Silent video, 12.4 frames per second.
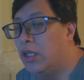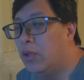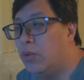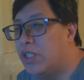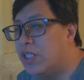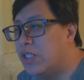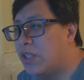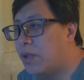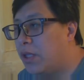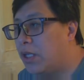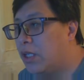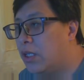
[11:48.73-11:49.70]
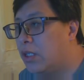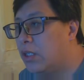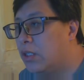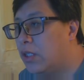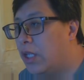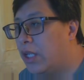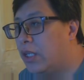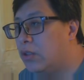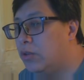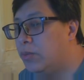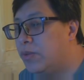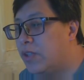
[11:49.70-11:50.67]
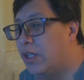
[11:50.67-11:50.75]
which is I think like,
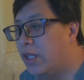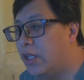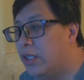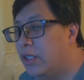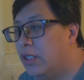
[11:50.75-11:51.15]
oops, I died.